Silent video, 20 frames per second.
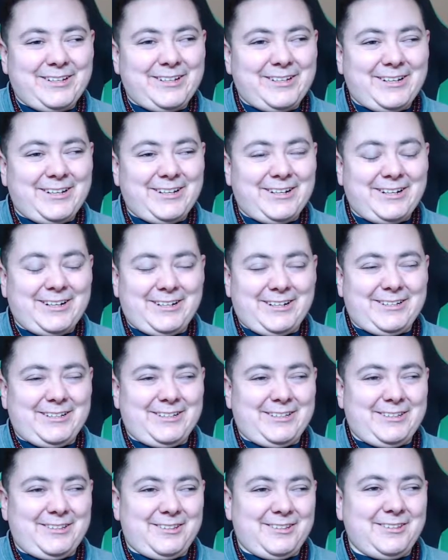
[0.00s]
uh,
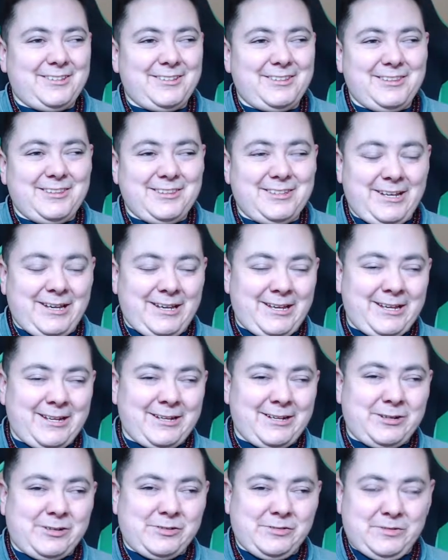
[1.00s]
the
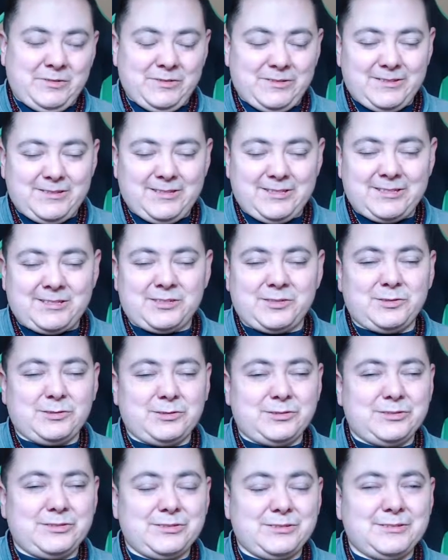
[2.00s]
ego, the
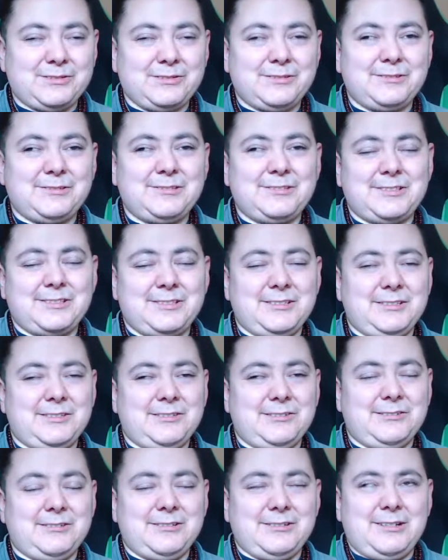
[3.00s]
soul.
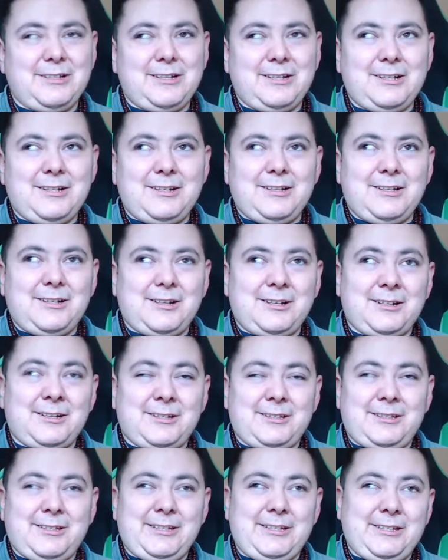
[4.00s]
So
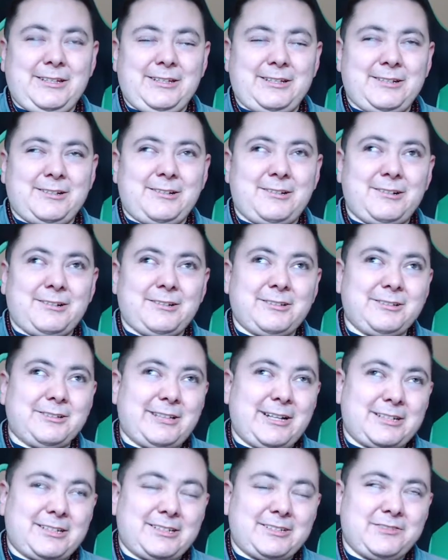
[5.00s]
uh, the
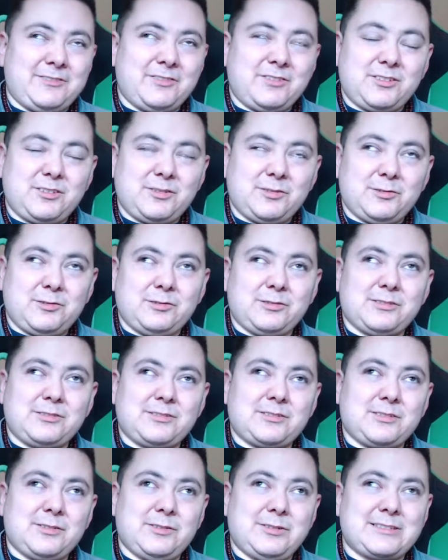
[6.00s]
collective soul.
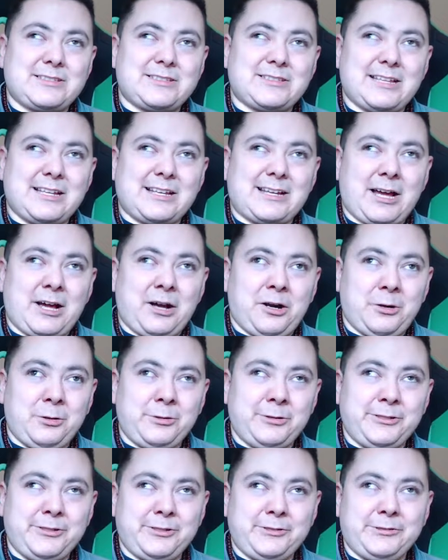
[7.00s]
So it's like how
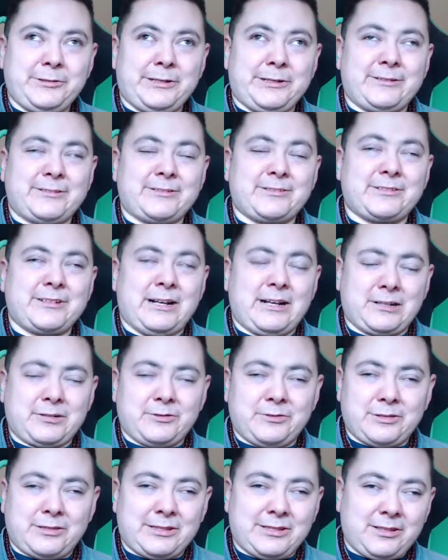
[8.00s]
you interact
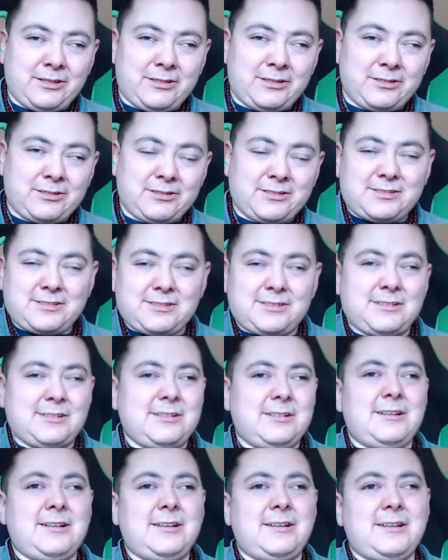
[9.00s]
with others
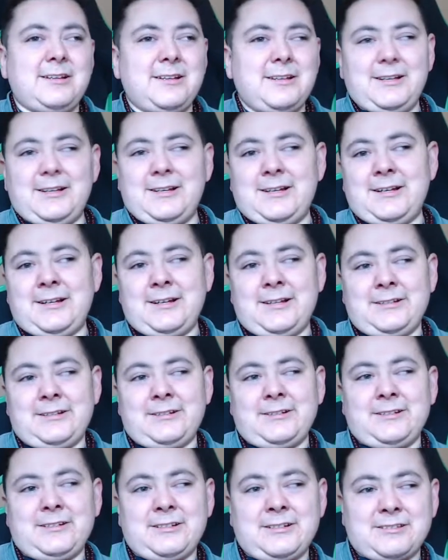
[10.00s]

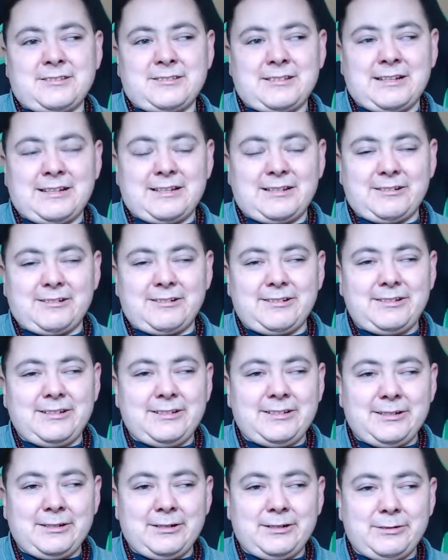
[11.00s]
and it's like your
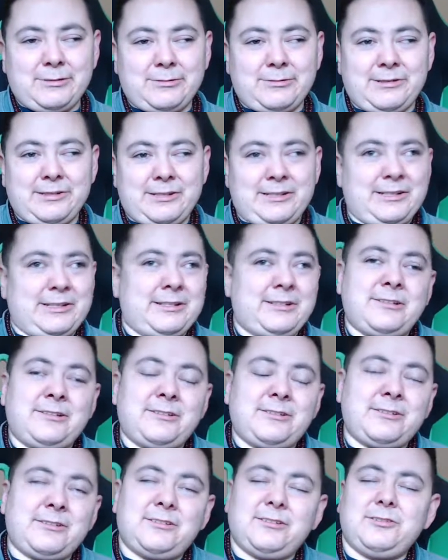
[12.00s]
ego
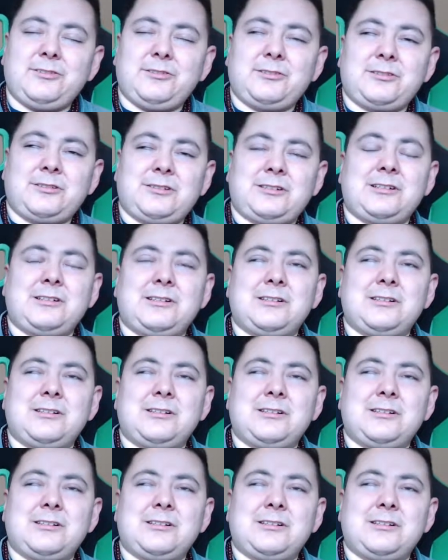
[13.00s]
and your